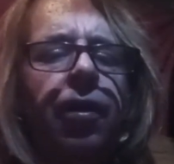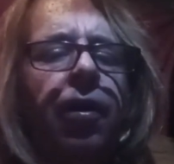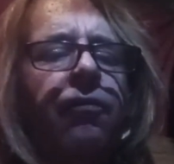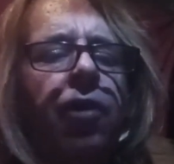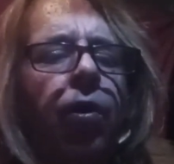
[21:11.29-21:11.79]

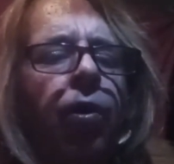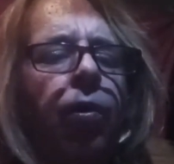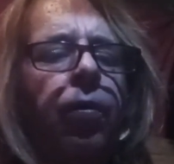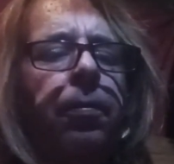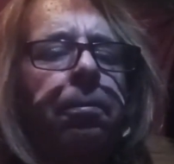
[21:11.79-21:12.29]
of the
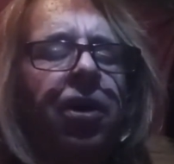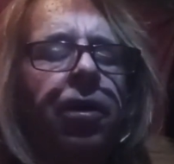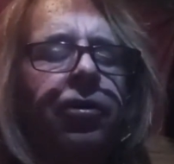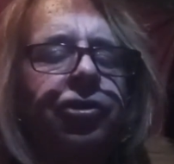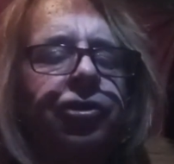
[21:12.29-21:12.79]
whole
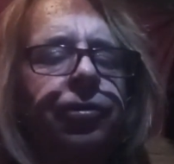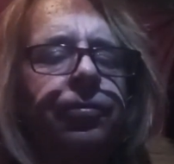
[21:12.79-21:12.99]
bunch.